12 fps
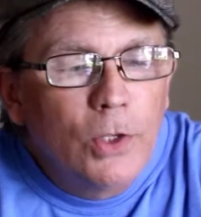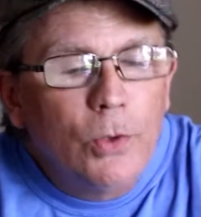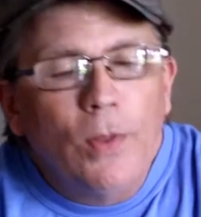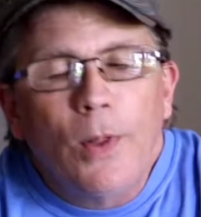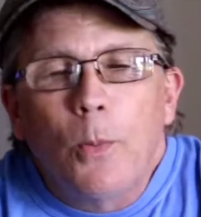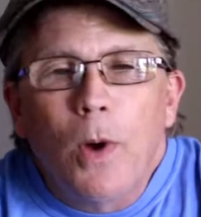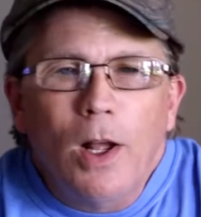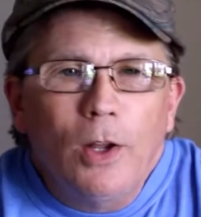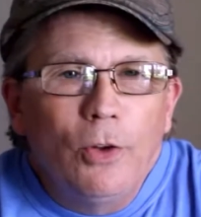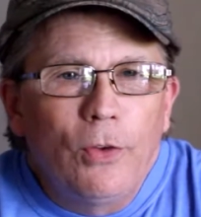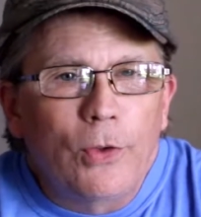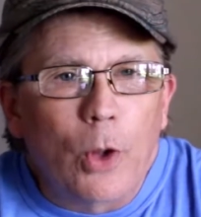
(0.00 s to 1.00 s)
So I thought, well, I
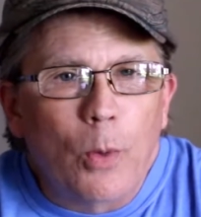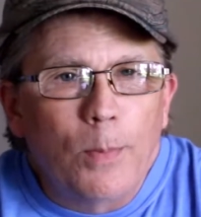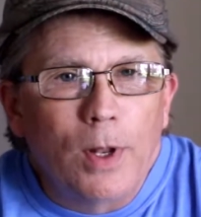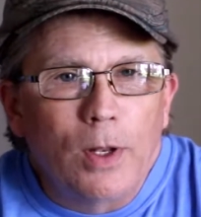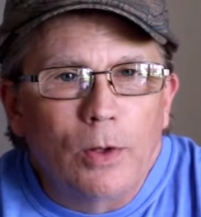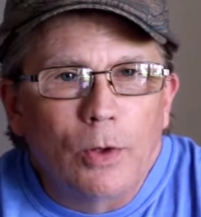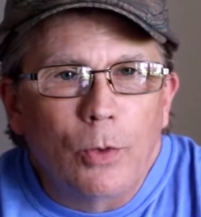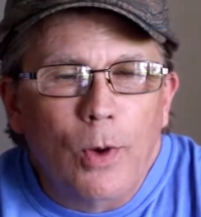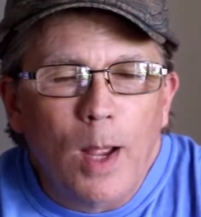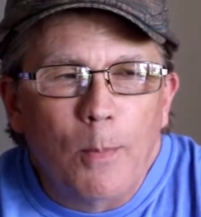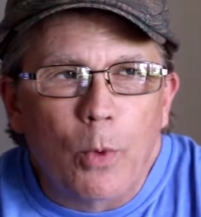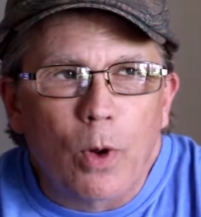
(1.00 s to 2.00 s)
could just go up and
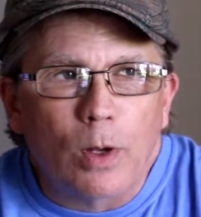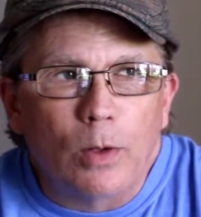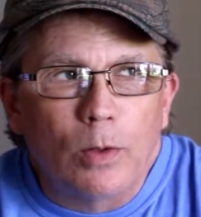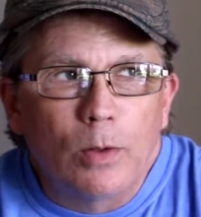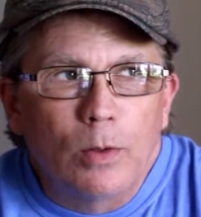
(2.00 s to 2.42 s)
grab one.